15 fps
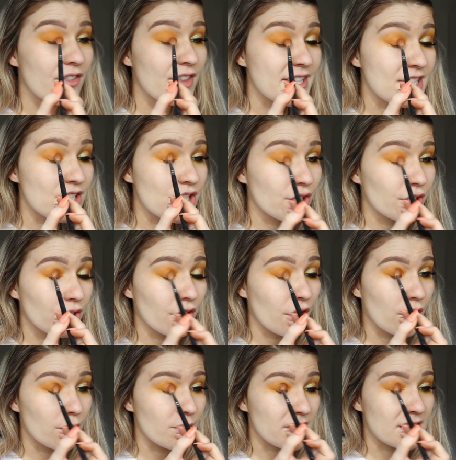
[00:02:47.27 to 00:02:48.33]
This is just going to
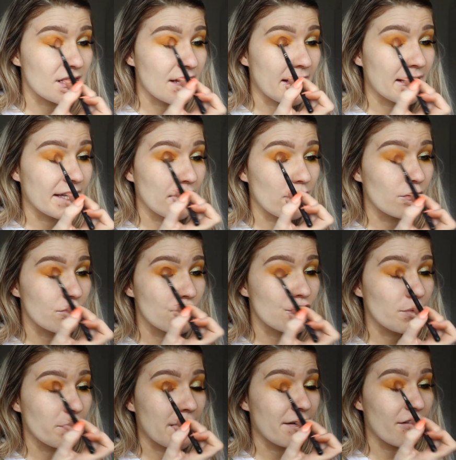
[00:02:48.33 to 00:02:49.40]
go slightly
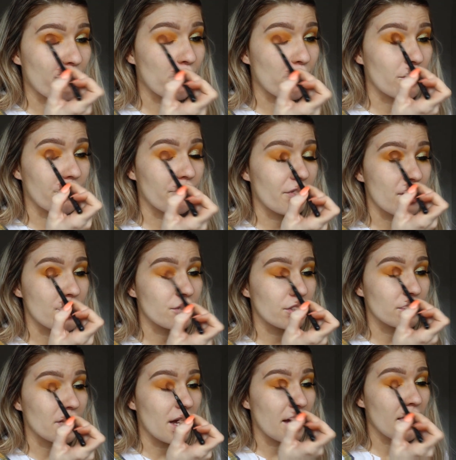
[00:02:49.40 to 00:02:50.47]
under where I've put the first
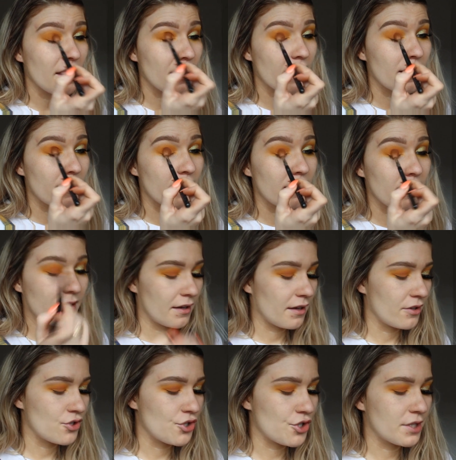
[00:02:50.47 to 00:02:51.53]
colour,
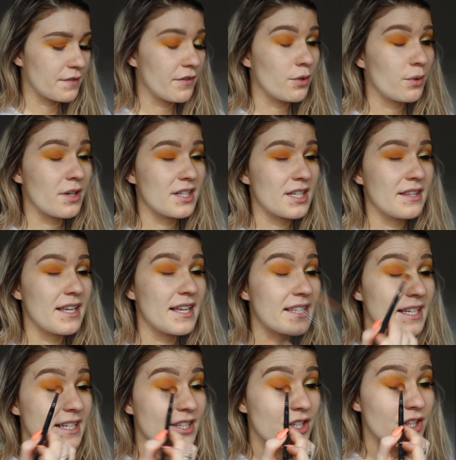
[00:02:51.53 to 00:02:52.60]
and just focusing
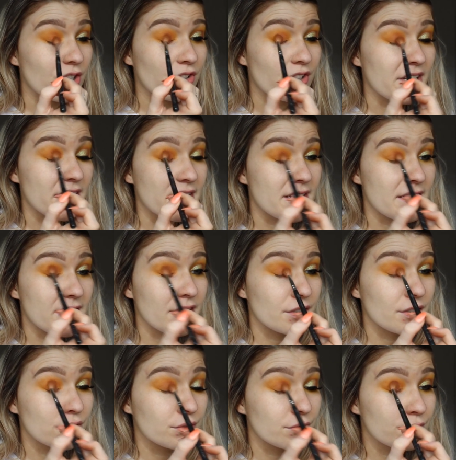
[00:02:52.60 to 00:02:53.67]
this into the crease.